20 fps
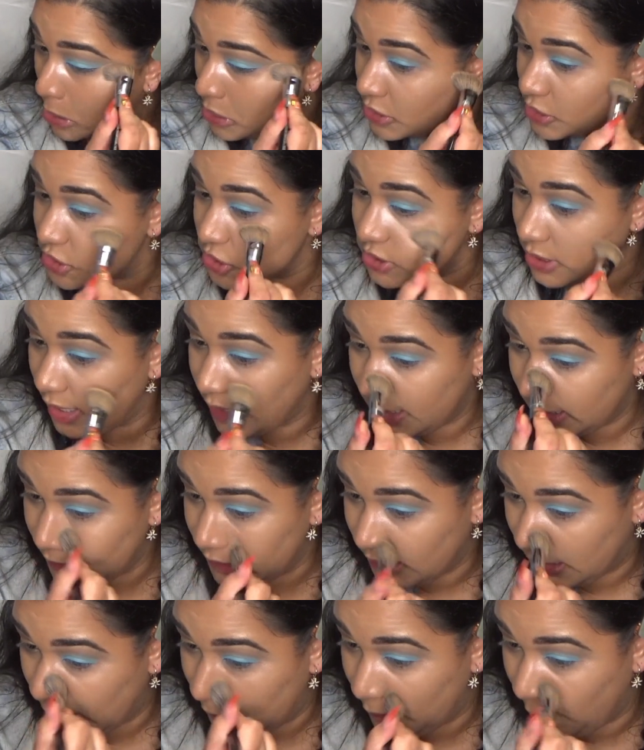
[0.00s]

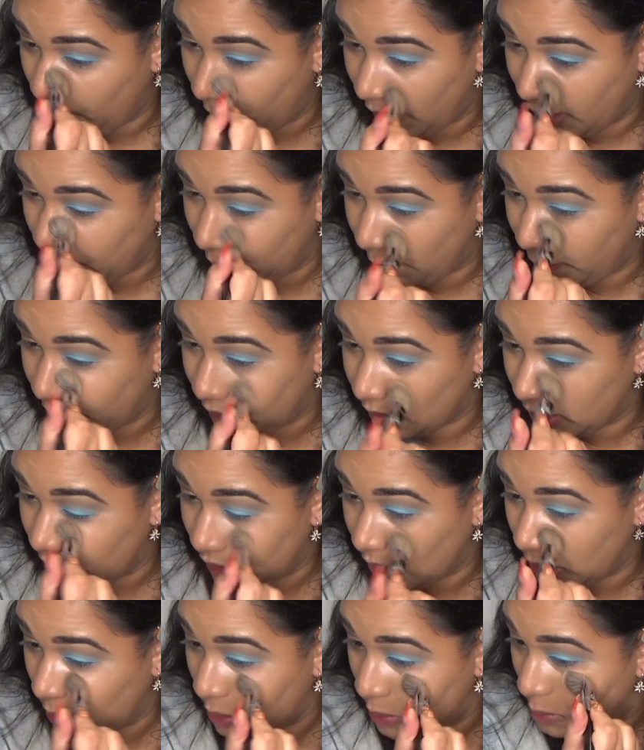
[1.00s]
shiny, in my
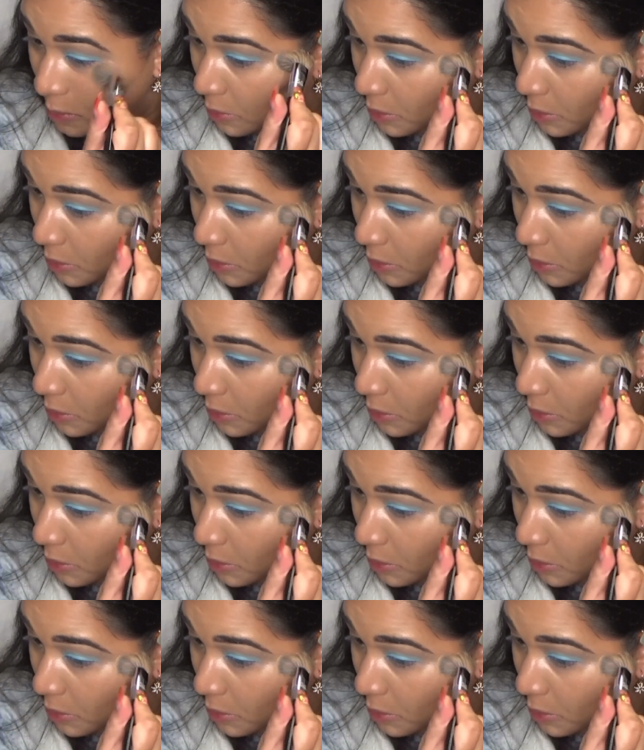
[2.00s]
opinion.